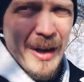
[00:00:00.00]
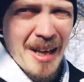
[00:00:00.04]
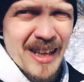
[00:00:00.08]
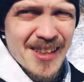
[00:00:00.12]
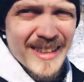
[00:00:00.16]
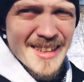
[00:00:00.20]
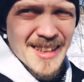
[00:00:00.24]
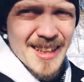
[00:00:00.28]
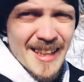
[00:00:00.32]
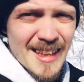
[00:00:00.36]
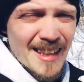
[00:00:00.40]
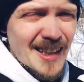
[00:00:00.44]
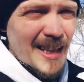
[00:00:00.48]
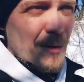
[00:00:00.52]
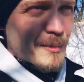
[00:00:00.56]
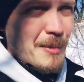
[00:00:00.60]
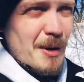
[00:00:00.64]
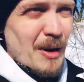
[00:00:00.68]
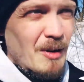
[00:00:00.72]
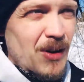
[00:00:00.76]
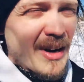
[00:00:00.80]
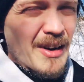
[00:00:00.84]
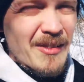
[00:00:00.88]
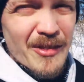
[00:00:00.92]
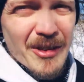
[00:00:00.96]
basically
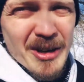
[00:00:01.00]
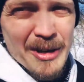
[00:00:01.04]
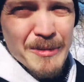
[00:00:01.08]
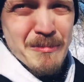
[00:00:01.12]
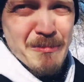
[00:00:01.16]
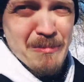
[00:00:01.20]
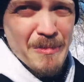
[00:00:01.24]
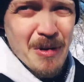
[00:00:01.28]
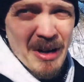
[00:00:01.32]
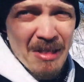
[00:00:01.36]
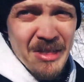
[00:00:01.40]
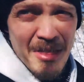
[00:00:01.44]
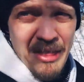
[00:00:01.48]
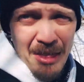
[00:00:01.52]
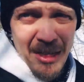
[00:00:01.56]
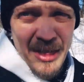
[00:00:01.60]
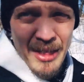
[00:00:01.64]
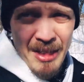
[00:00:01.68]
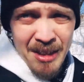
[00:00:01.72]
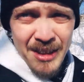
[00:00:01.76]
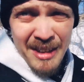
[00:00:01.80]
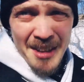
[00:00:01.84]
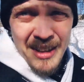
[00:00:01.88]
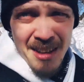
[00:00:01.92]
about every month.